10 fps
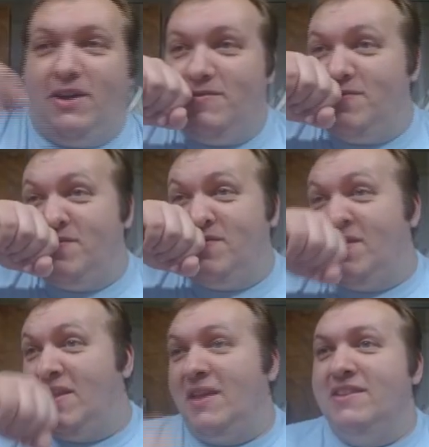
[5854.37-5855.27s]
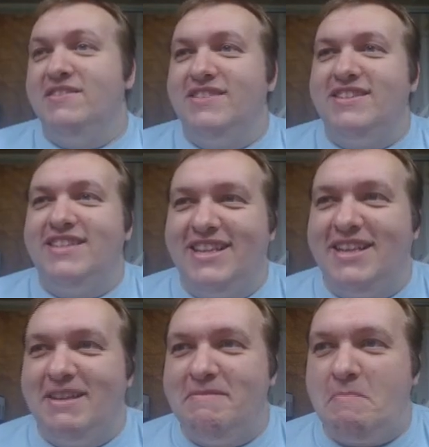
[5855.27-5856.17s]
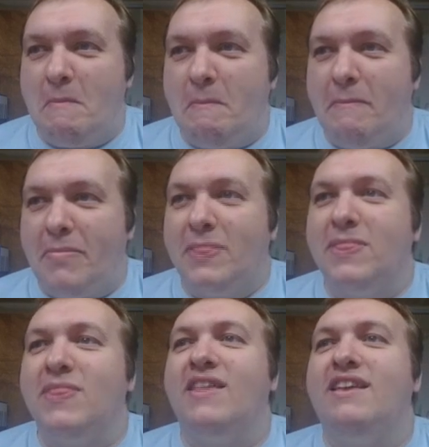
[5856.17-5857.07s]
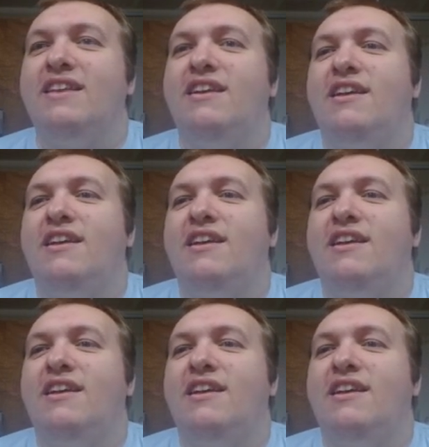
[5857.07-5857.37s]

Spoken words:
is. It's delicious. But in Utah, it'd be soda can chicken.